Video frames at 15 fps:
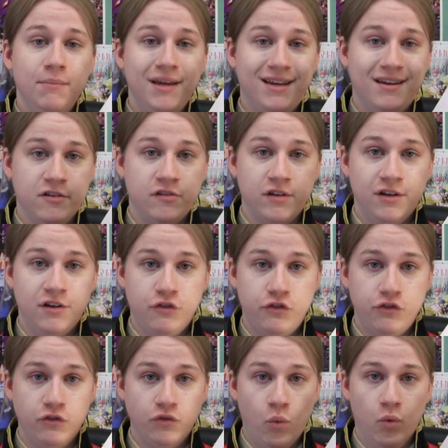because it is
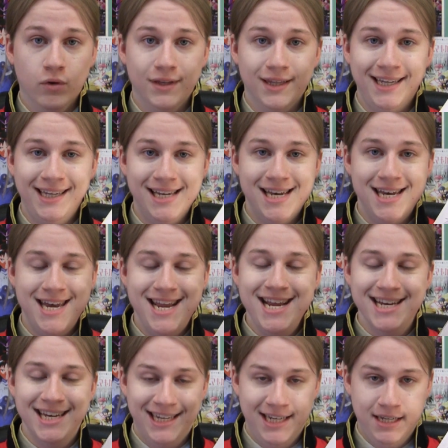sorely needed.